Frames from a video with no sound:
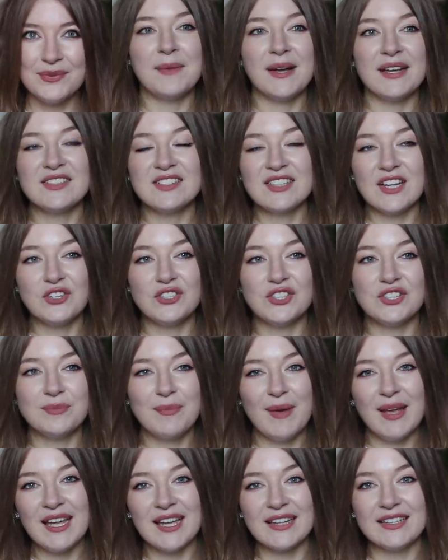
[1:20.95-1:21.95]
I
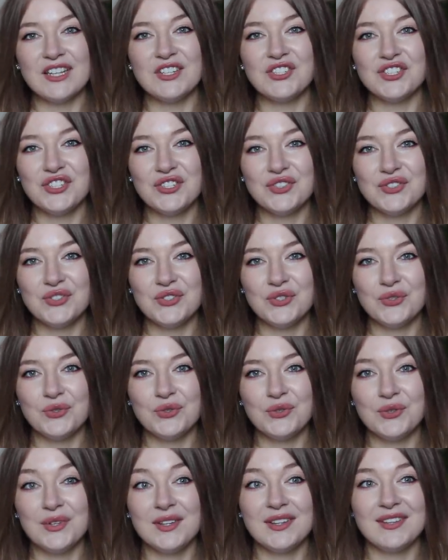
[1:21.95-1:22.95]
started paying attention
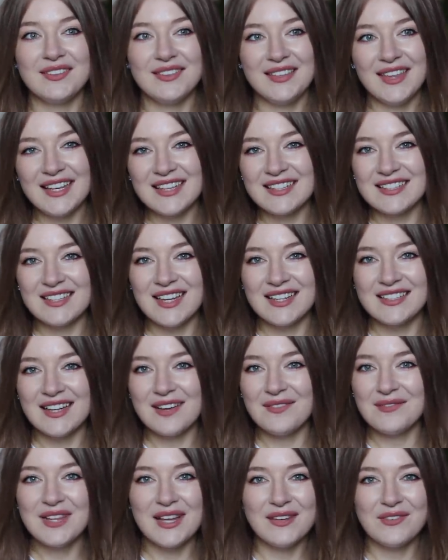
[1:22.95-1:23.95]
to things that
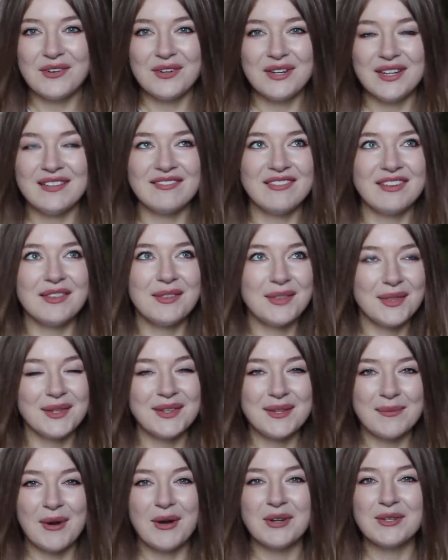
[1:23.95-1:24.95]
I've never even
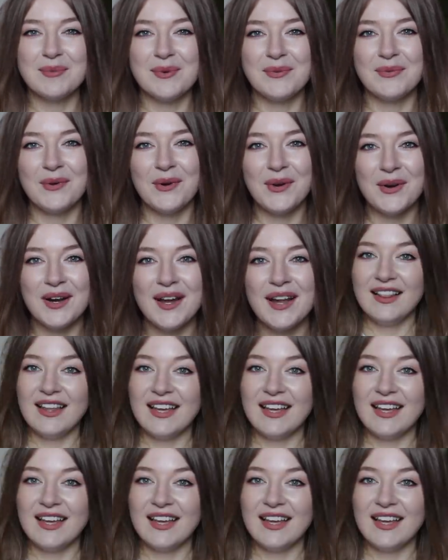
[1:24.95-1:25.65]
thought about before,